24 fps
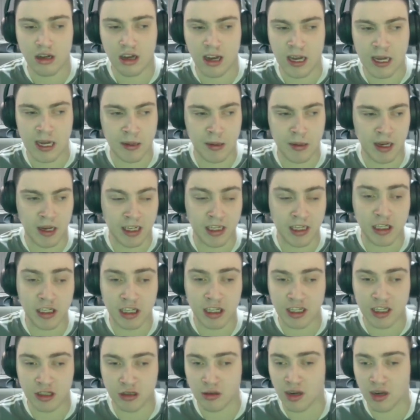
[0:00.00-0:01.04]
And I think you
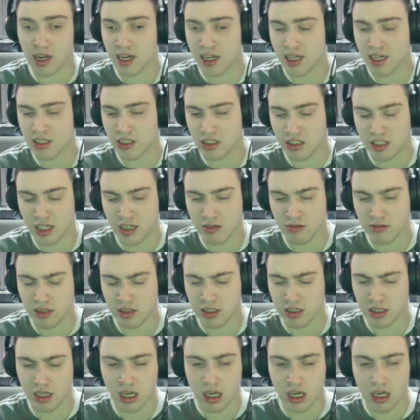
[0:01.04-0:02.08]
need to do that against
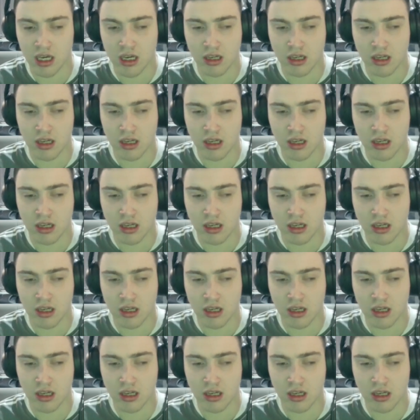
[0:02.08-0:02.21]
Celtic.